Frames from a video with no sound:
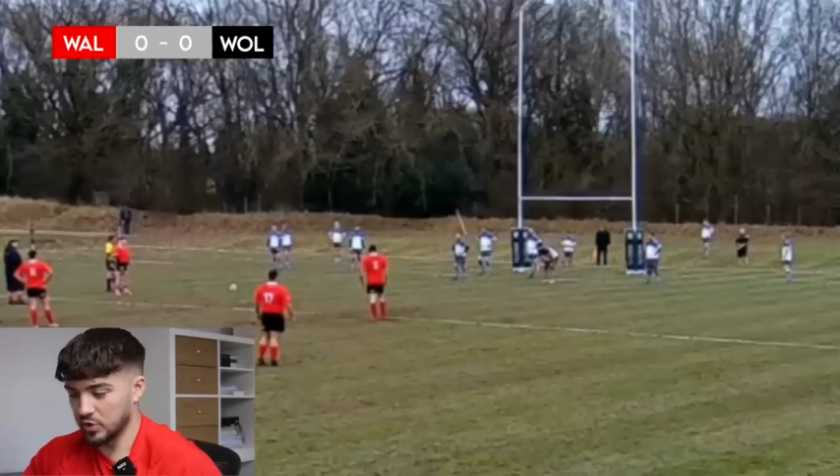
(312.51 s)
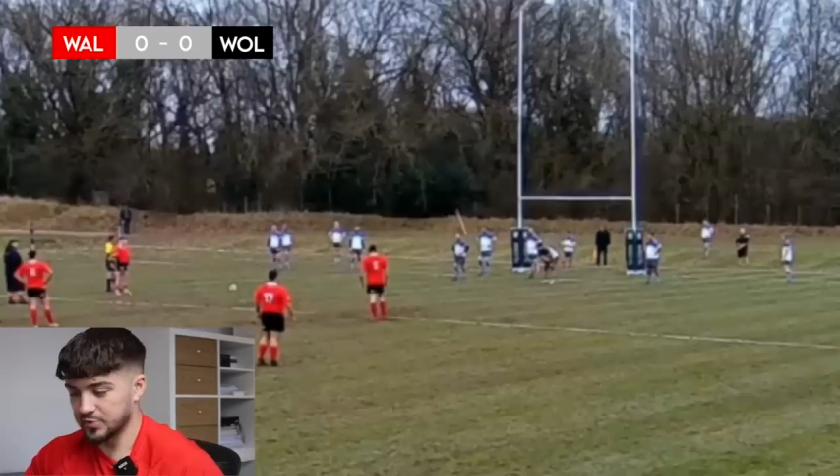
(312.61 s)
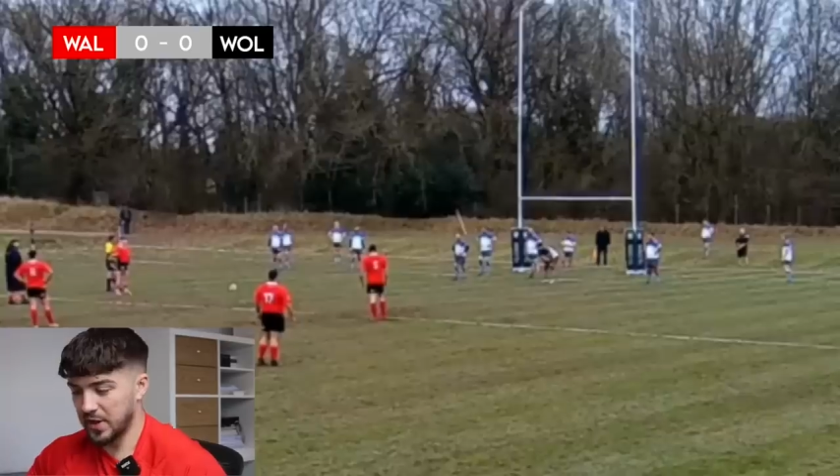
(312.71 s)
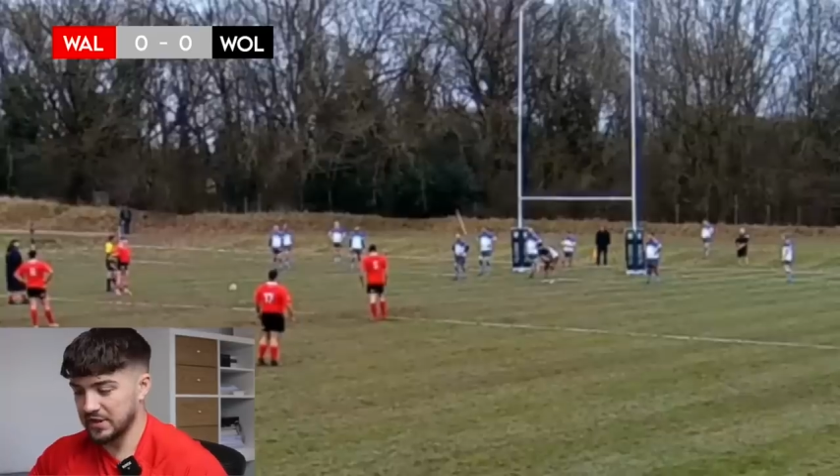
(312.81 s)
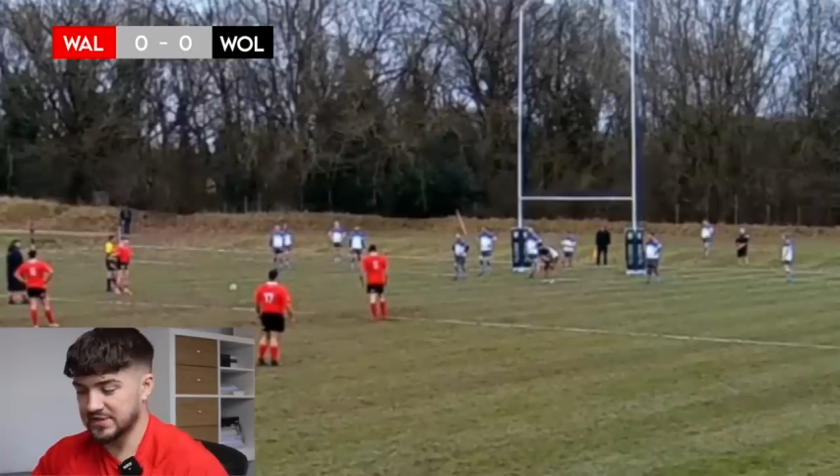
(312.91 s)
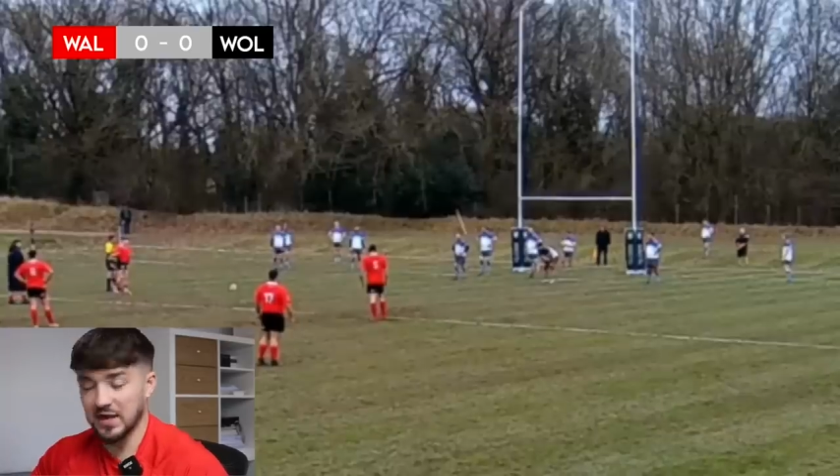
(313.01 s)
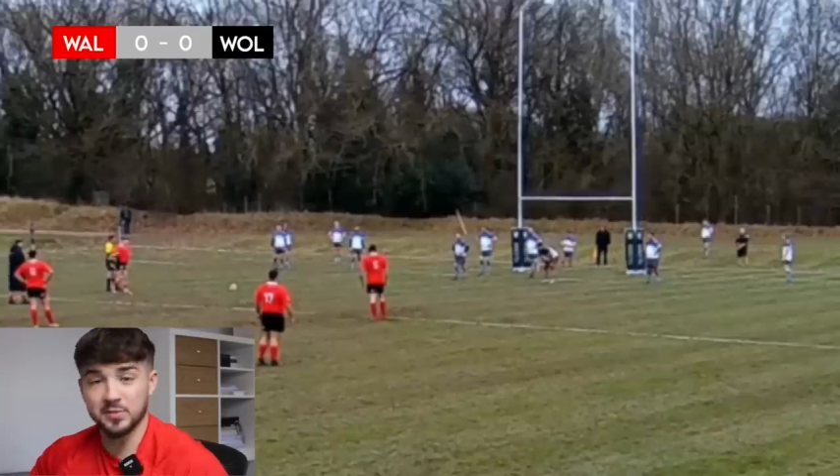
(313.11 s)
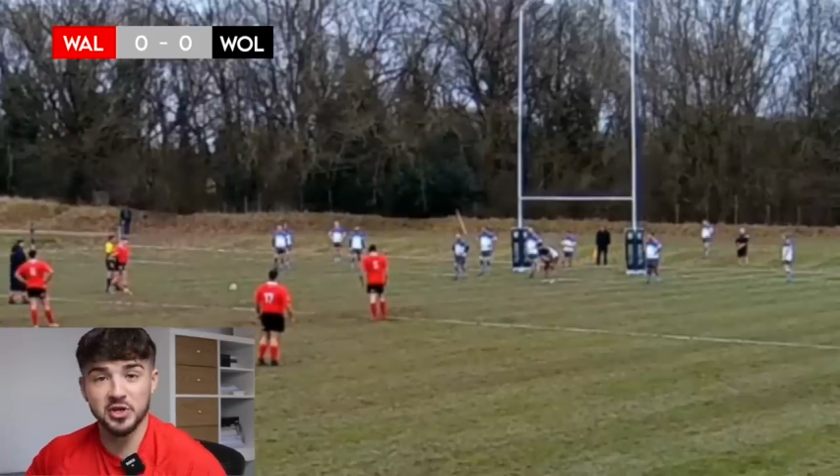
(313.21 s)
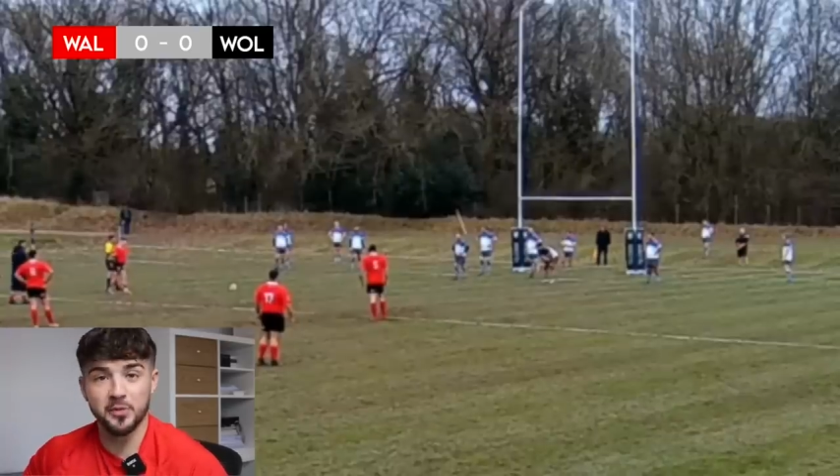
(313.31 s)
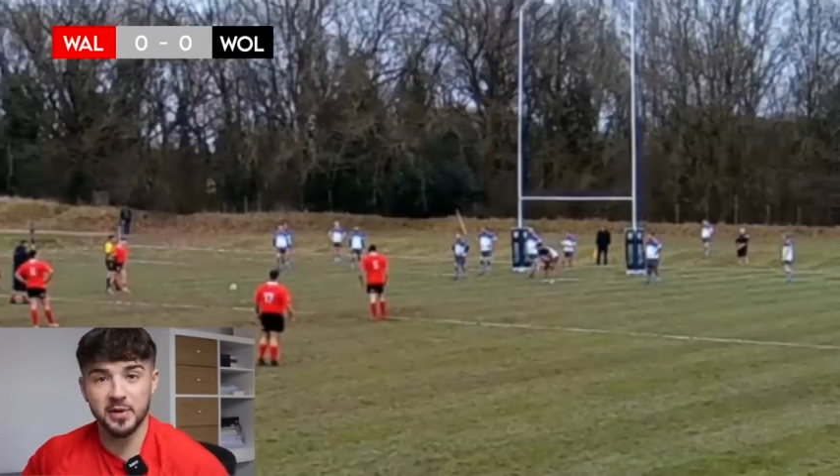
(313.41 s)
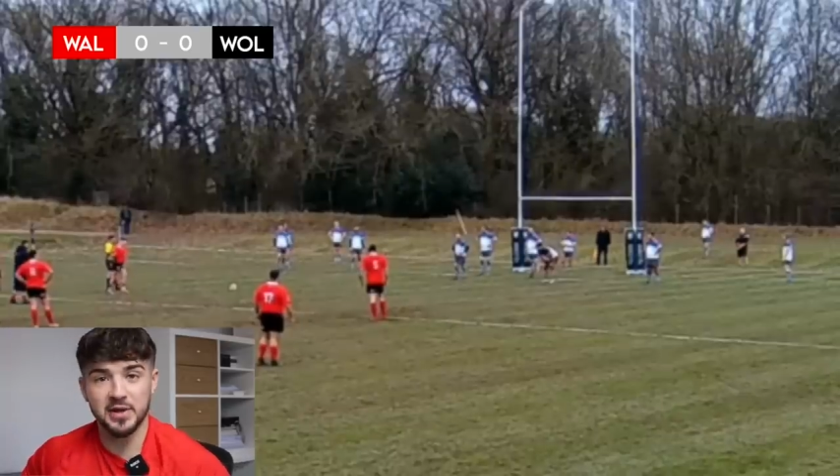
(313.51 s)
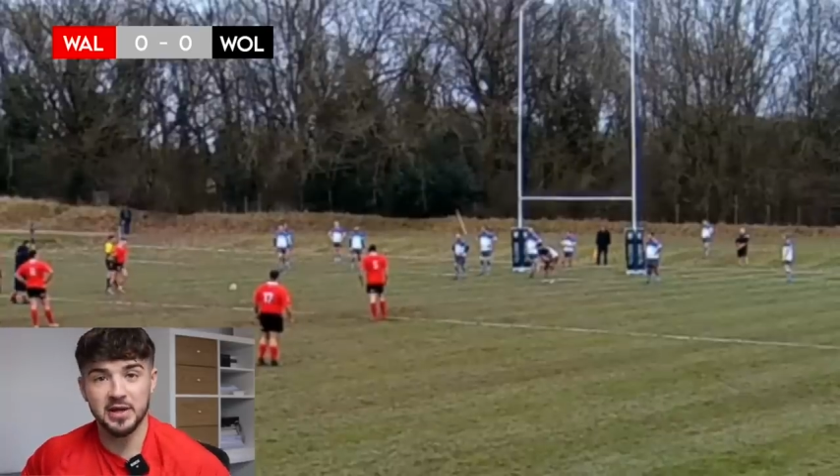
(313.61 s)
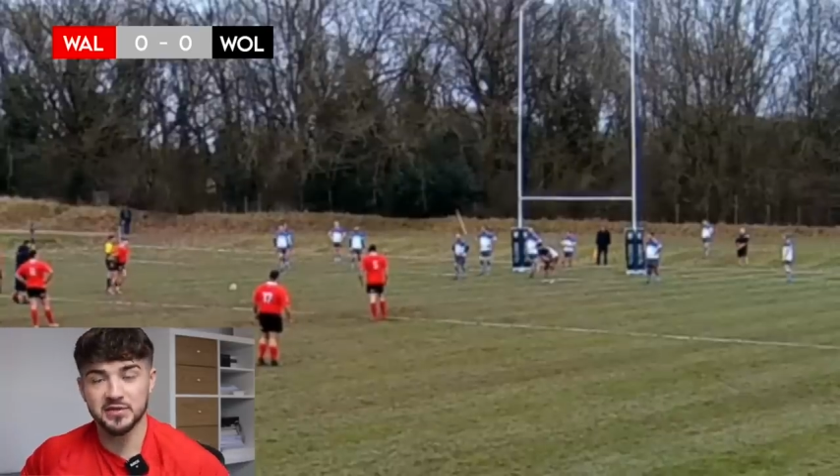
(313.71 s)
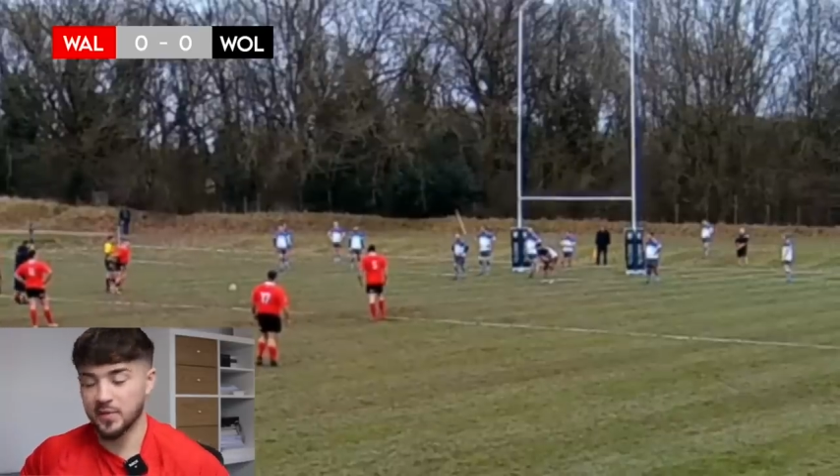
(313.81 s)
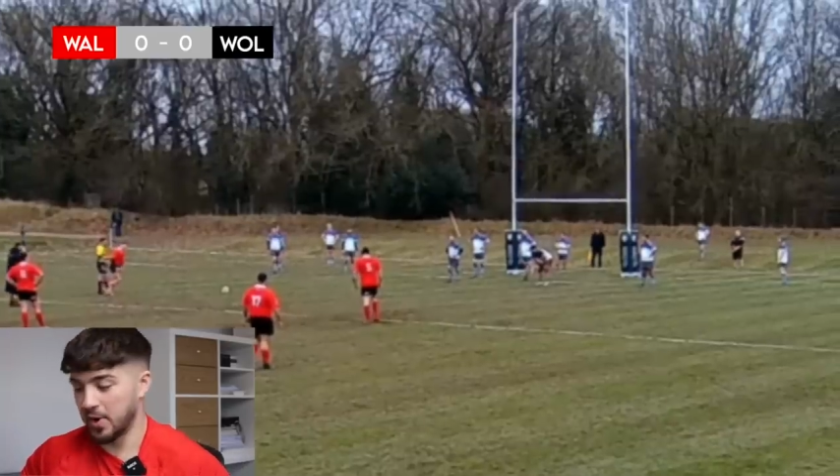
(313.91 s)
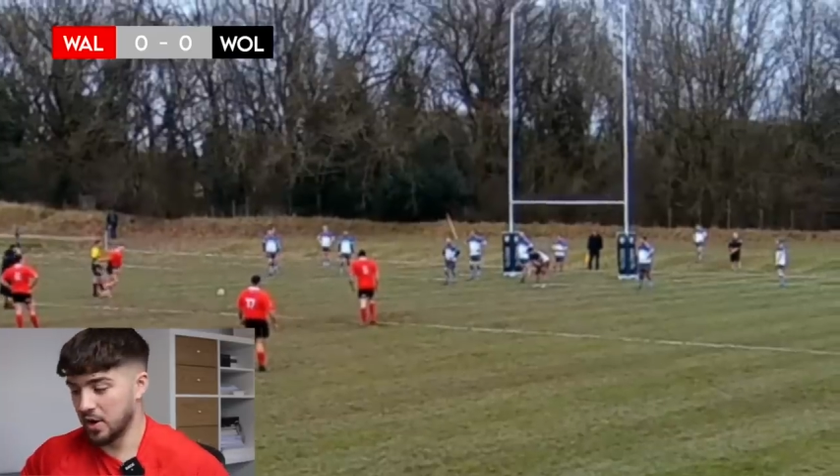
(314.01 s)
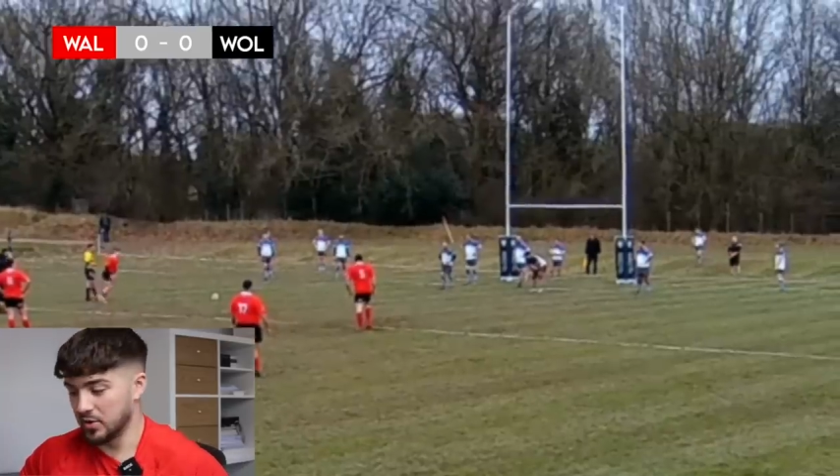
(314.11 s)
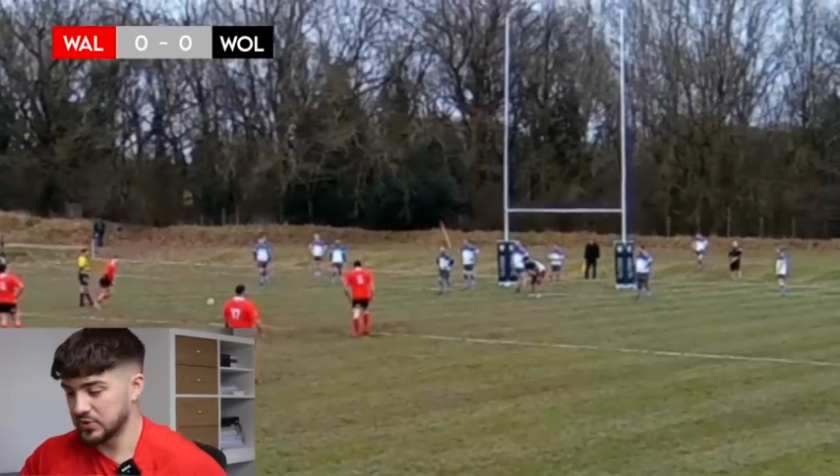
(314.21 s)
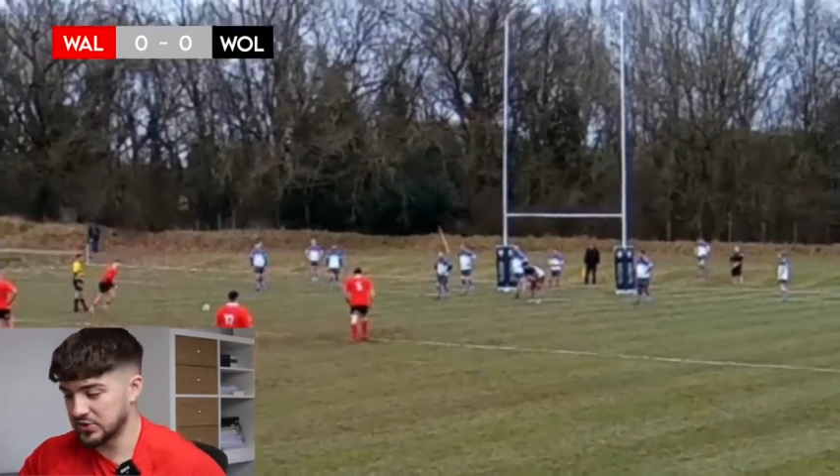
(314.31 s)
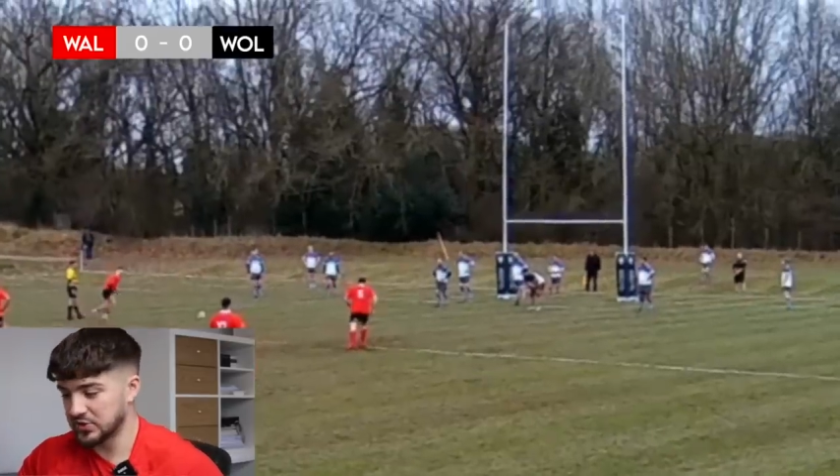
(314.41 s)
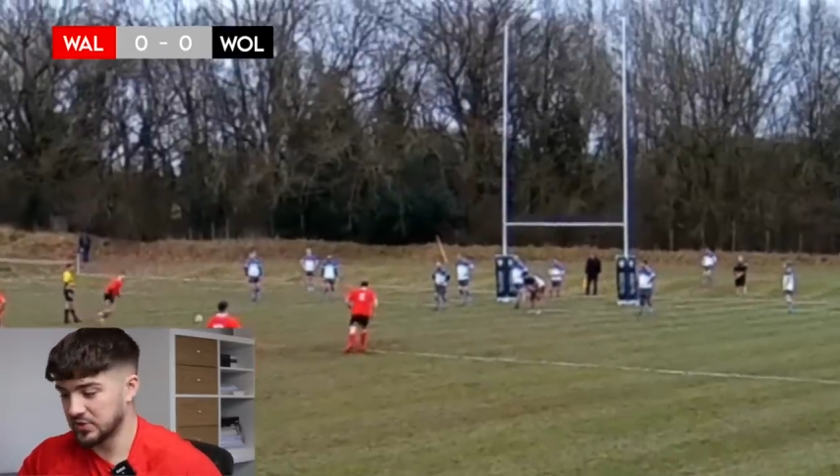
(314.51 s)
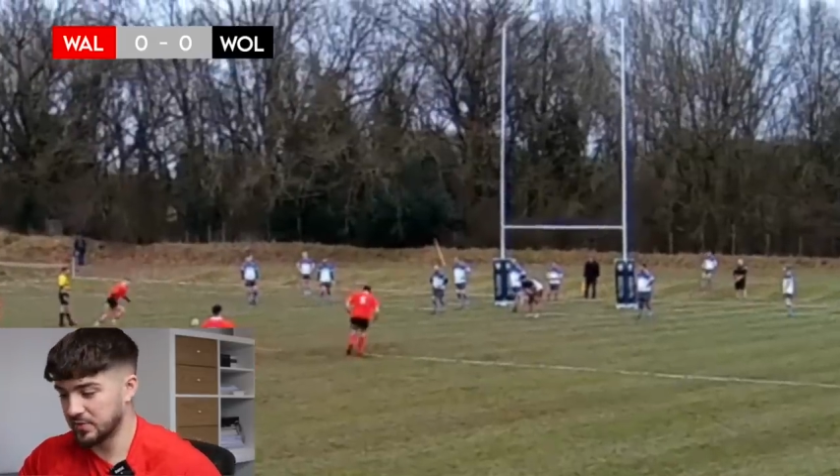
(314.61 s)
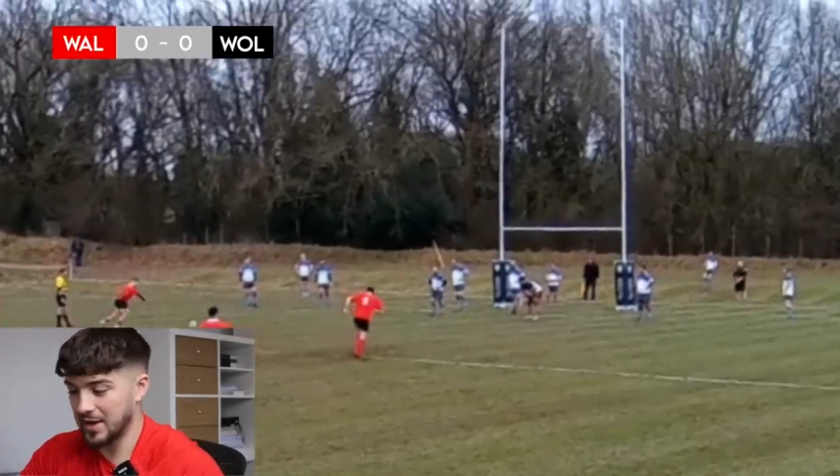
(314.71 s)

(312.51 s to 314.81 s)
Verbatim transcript: which Ben steps up, kicks for posts,